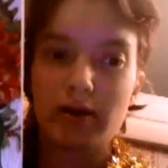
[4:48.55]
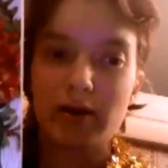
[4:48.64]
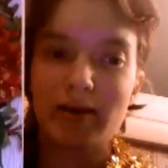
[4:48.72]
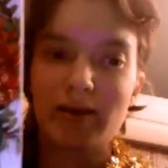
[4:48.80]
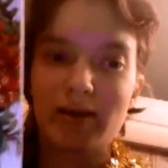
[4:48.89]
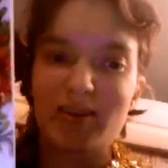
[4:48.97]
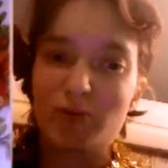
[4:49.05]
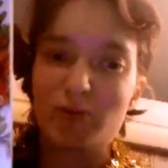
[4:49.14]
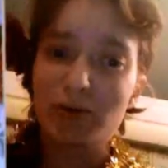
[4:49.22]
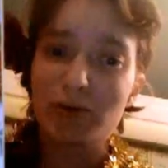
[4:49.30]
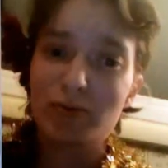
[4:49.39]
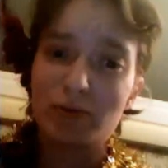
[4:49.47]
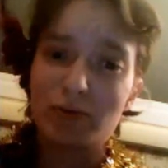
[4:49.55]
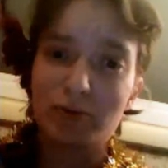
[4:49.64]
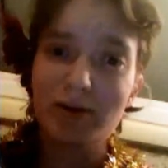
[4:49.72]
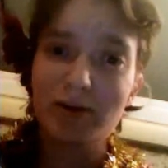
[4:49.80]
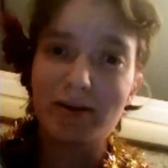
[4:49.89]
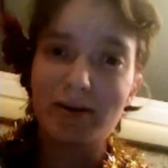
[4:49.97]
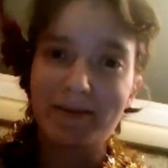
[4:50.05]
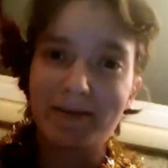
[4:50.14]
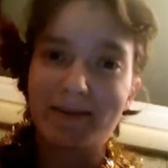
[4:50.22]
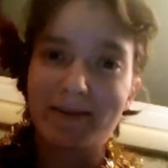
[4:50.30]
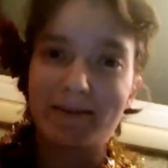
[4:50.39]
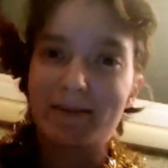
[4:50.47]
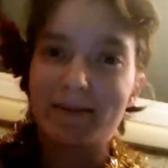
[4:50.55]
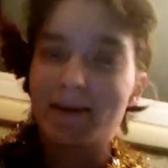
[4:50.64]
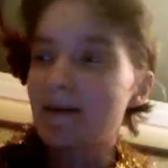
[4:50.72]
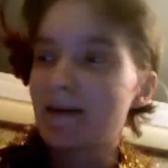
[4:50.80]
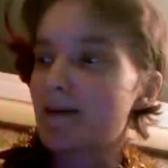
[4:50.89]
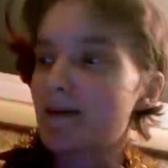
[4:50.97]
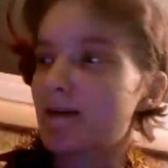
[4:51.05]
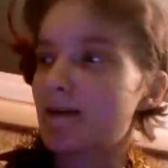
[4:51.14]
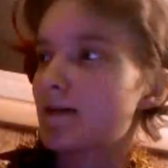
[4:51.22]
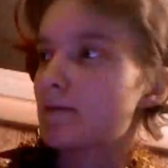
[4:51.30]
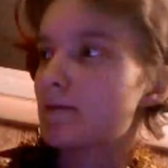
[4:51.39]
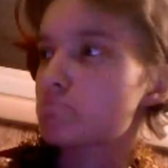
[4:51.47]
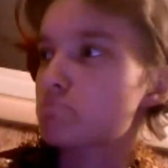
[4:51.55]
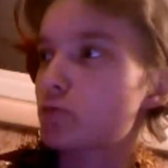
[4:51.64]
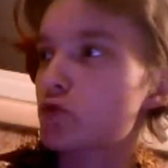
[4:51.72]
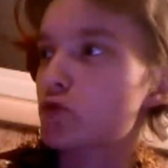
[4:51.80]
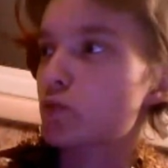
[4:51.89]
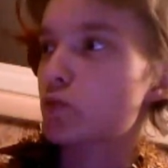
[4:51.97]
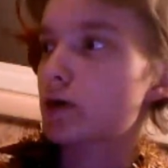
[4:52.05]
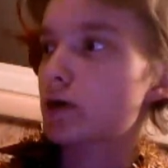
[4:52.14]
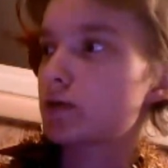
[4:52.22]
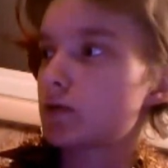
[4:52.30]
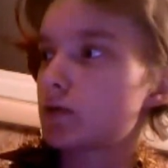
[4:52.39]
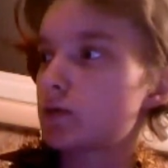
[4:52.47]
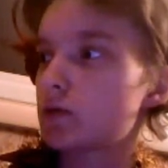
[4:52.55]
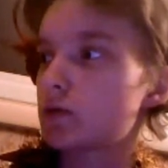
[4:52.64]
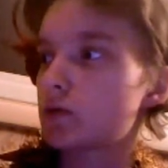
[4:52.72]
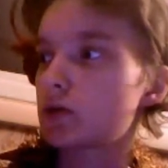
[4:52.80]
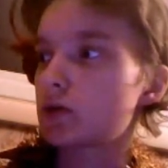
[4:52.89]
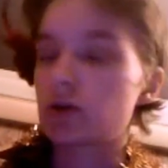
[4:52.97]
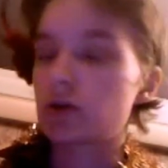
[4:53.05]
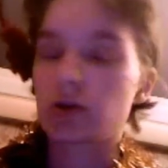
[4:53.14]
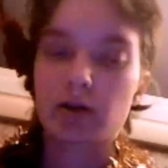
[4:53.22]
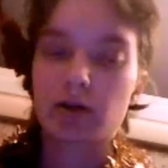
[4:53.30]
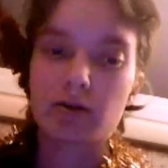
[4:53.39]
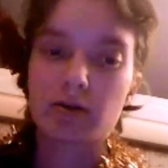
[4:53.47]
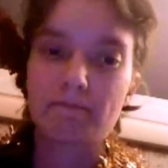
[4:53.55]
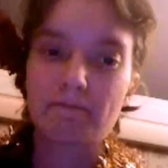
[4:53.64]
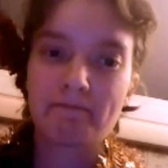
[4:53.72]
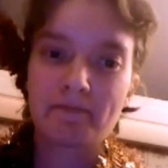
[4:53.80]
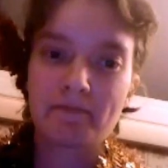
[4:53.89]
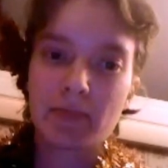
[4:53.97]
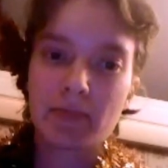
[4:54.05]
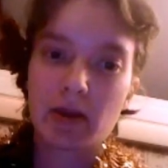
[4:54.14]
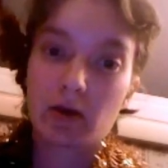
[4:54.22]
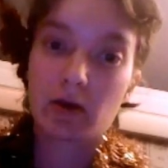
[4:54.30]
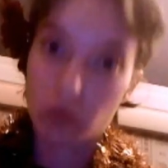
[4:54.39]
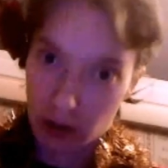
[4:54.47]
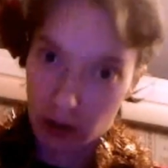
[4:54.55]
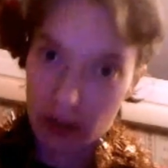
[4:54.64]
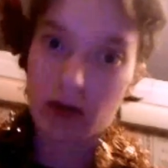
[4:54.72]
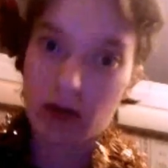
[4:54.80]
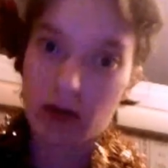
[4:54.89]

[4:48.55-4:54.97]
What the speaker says: It's really, really pretty, isn't it? Yeah, with best Christmas wishes. And again,